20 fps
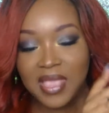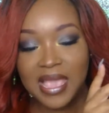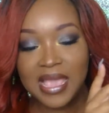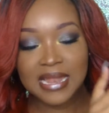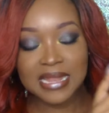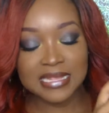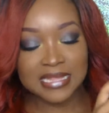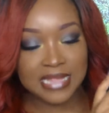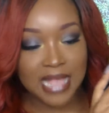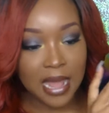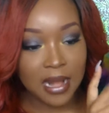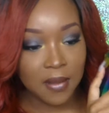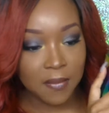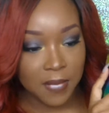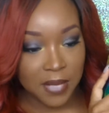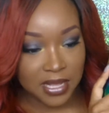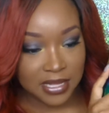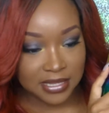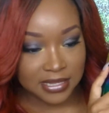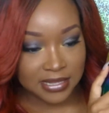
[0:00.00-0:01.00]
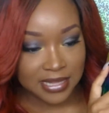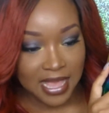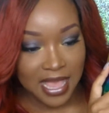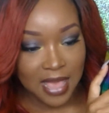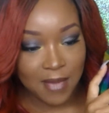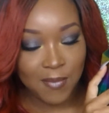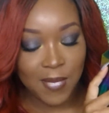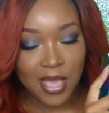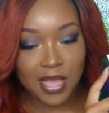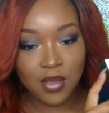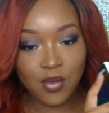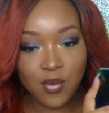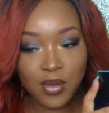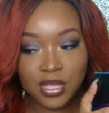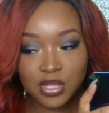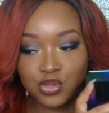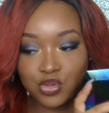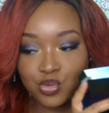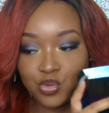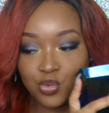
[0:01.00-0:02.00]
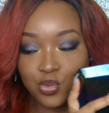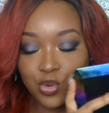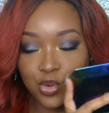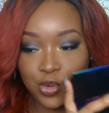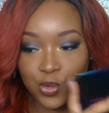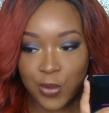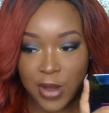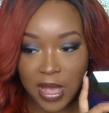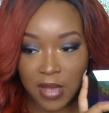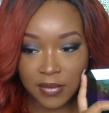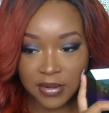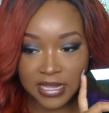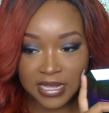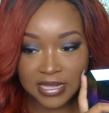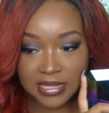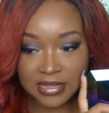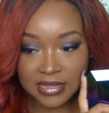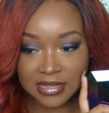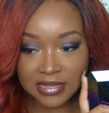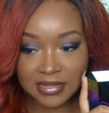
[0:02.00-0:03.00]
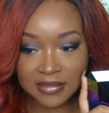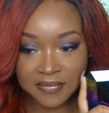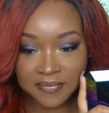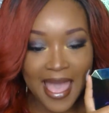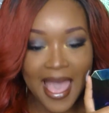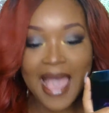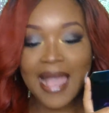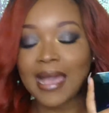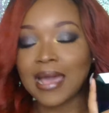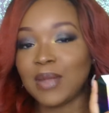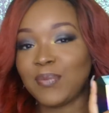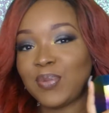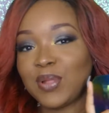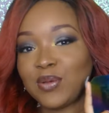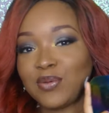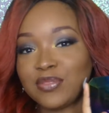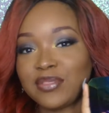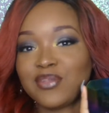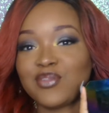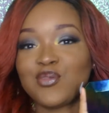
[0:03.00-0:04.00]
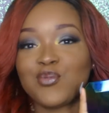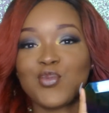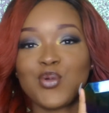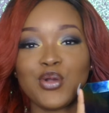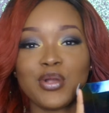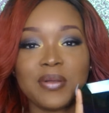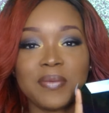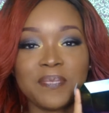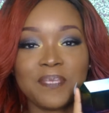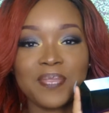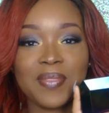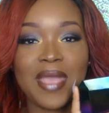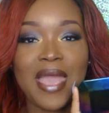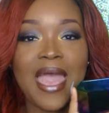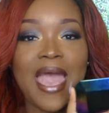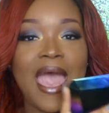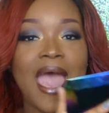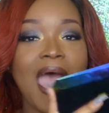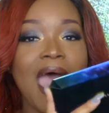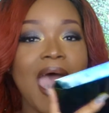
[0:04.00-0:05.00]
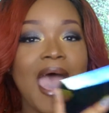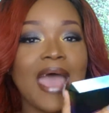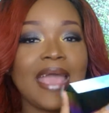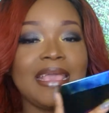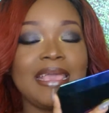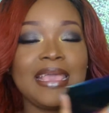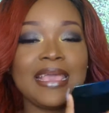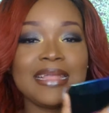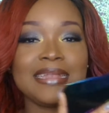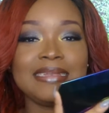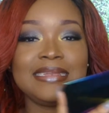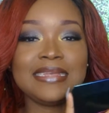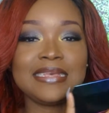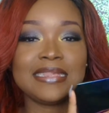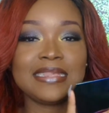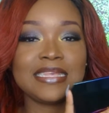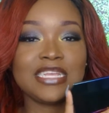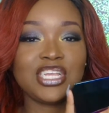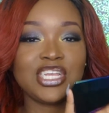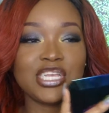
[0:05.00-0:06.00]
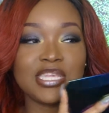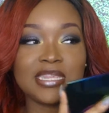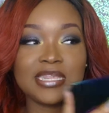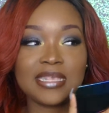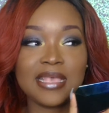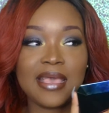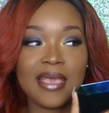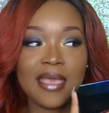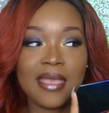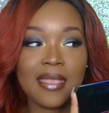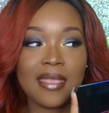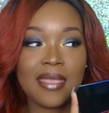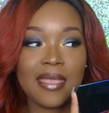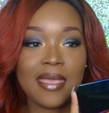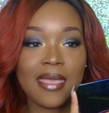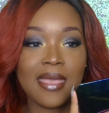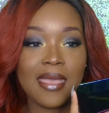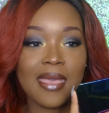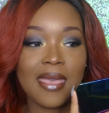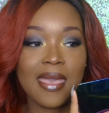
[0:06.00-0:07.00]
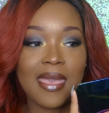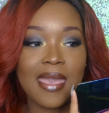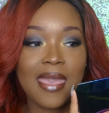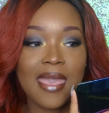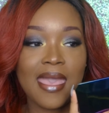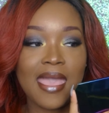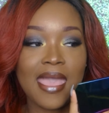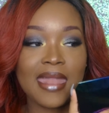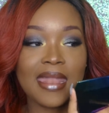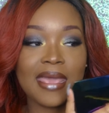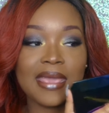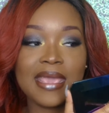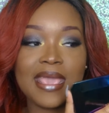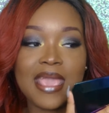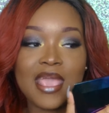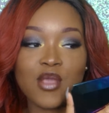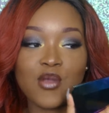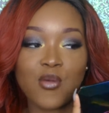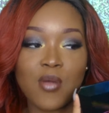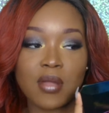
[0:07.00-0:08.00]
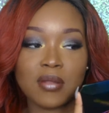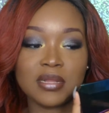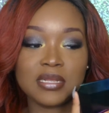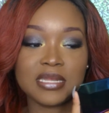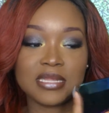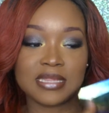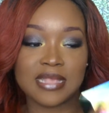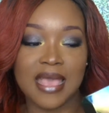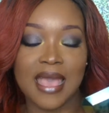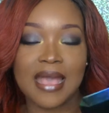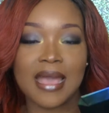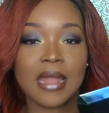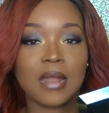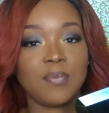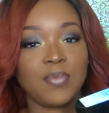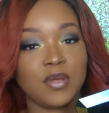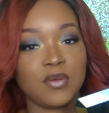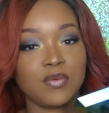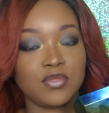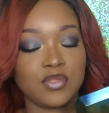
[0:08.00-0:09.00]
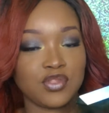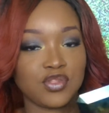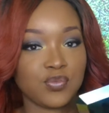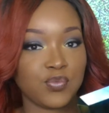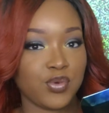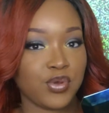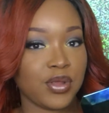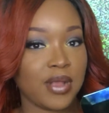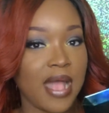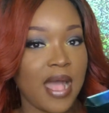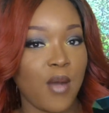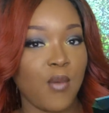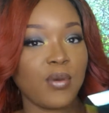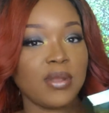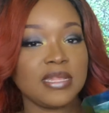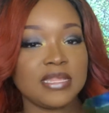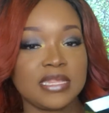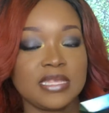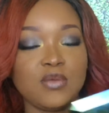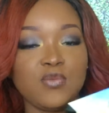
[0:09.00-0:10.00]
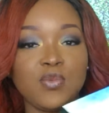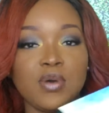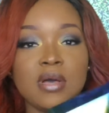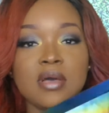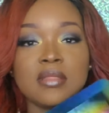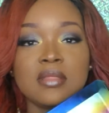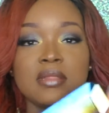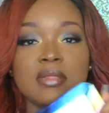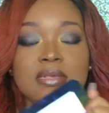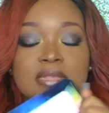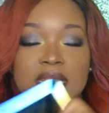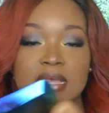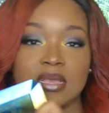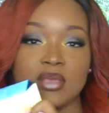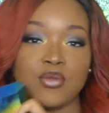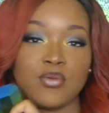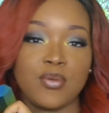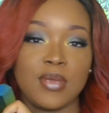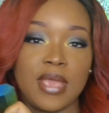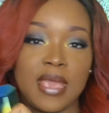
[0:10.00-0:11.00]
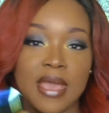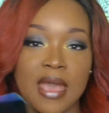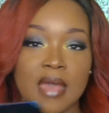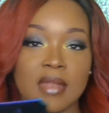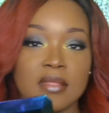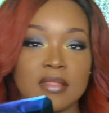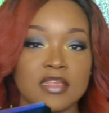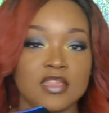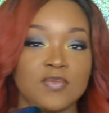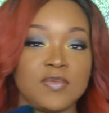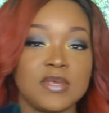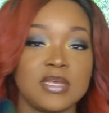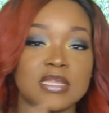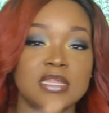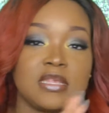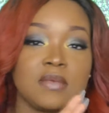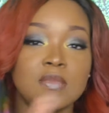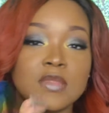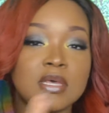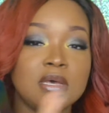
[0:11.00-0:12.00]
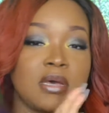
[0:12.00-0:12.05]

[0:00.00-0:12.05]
It is not a must. Am I going to crown it? I gotta play with this some more. I can't diss it just yet, and I can't crown it just yet. I gotta play with this some more. I wanna see what other looks I could create out of this because some of the